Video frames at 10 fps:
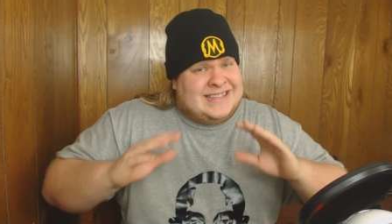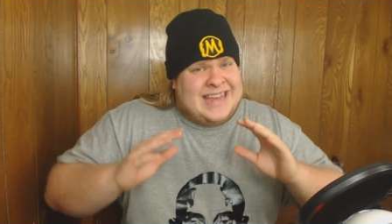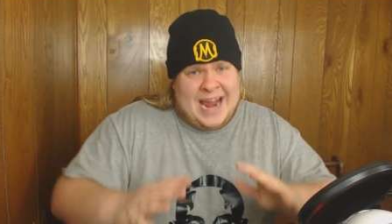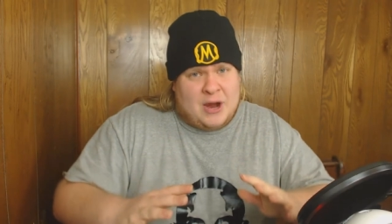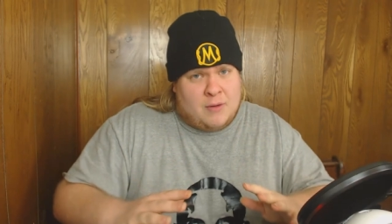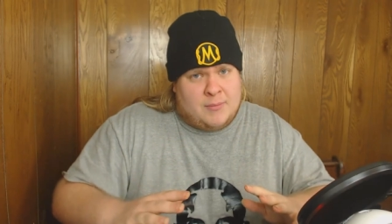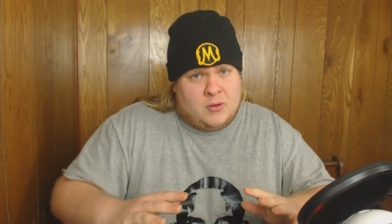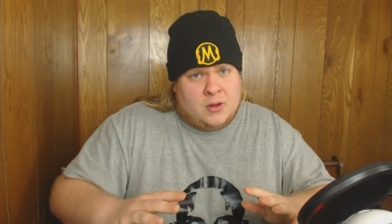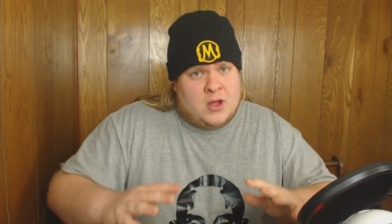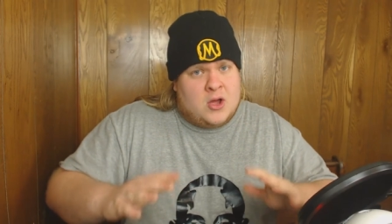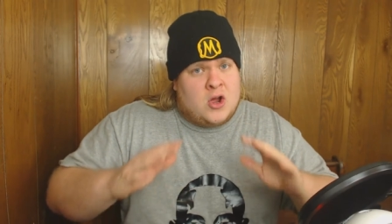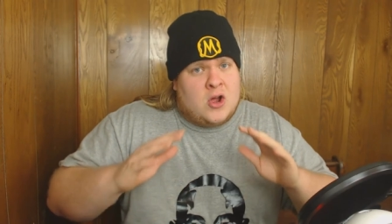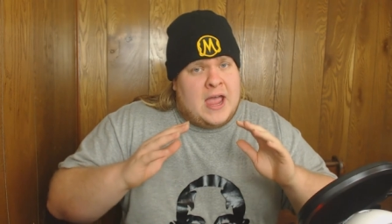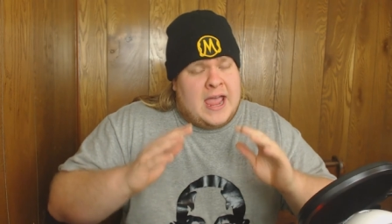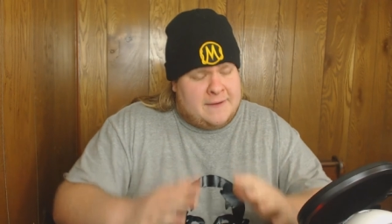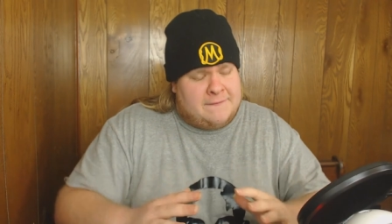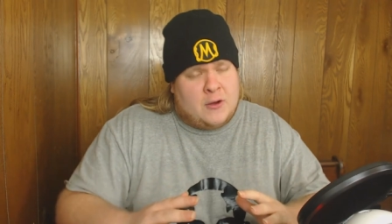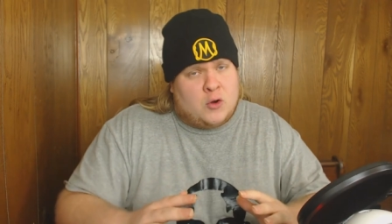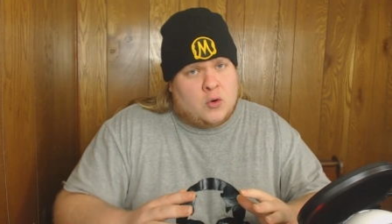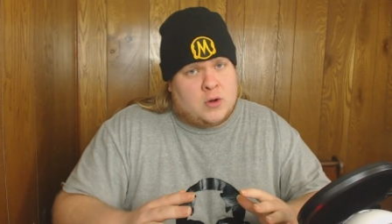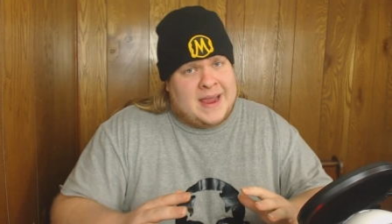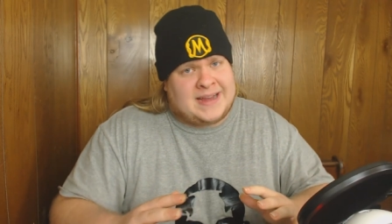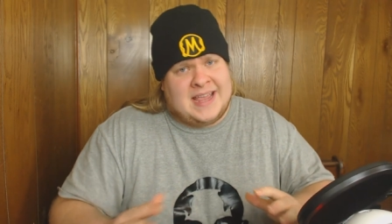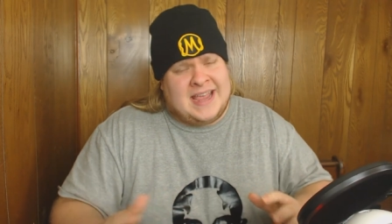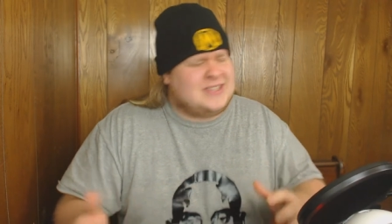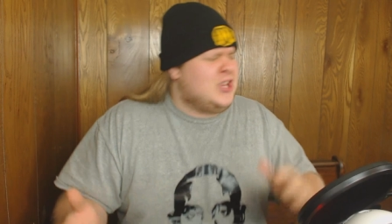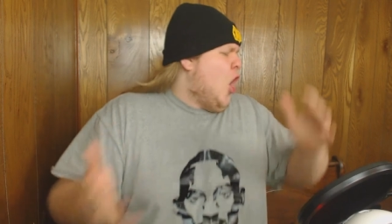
Terrible NFL quarterback takes.